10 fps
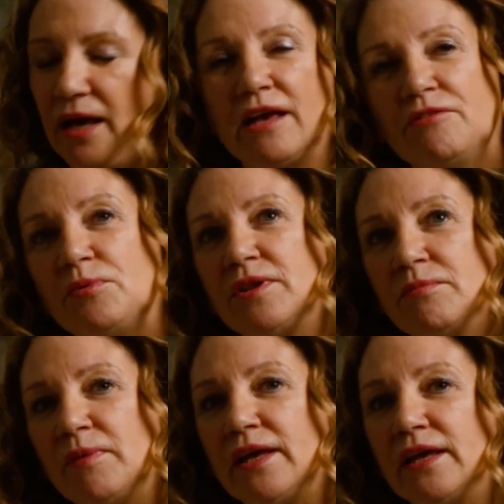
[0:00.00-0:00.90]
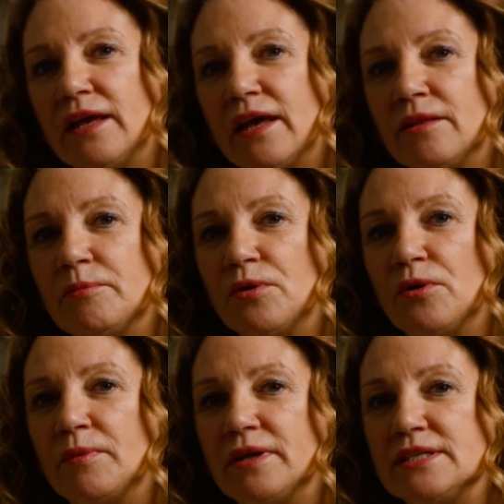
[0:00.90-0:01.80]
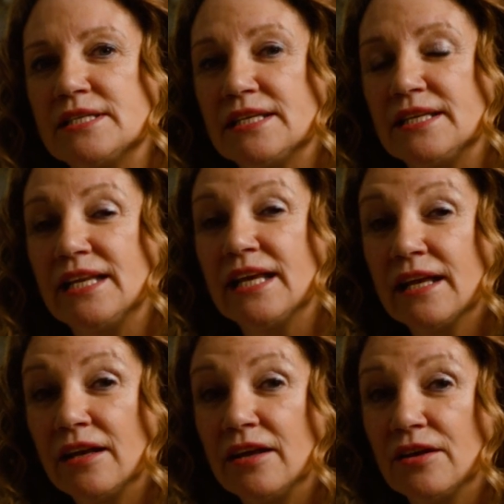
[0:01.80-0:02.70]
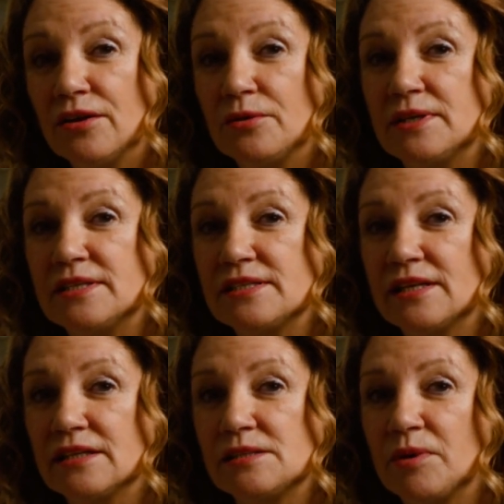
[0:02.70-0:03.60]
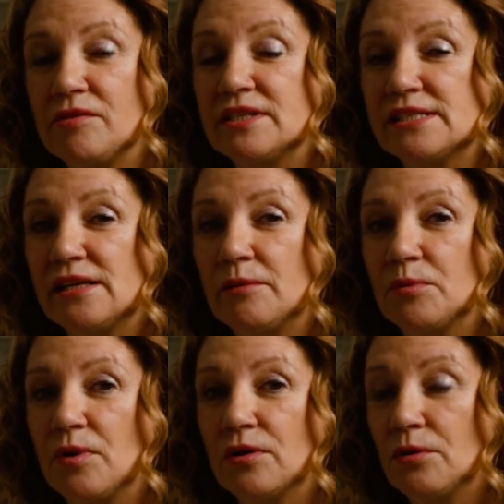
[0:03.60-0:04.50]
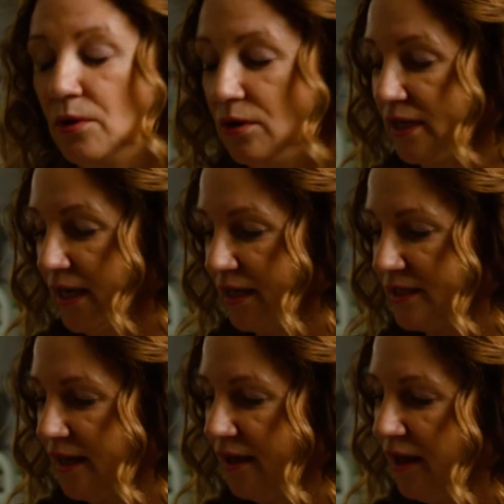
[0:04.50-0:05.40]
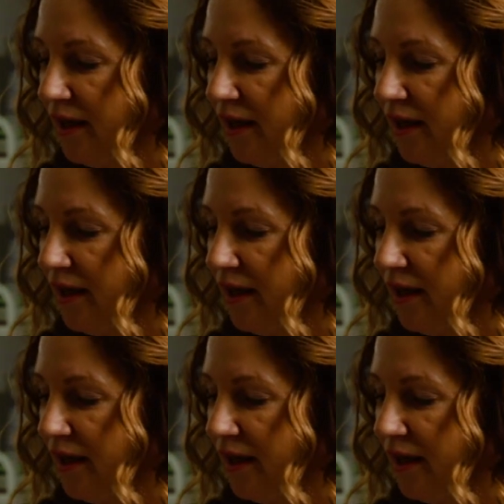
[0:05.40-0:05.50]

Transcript: I have with me at the moment Nicola, who is an experienced labour ward coordinator